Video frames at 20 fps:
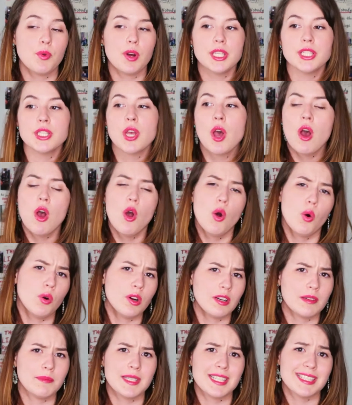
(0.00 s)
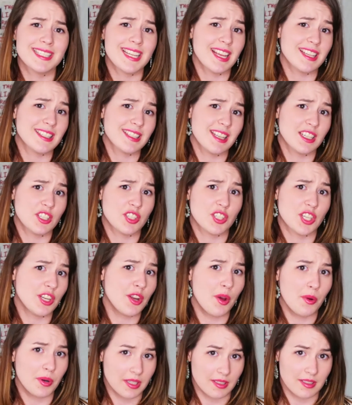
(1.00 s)
was or mistakes that she
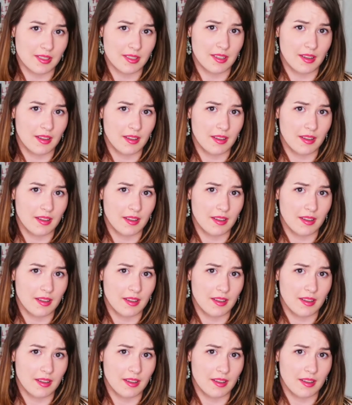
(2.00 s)
noticed.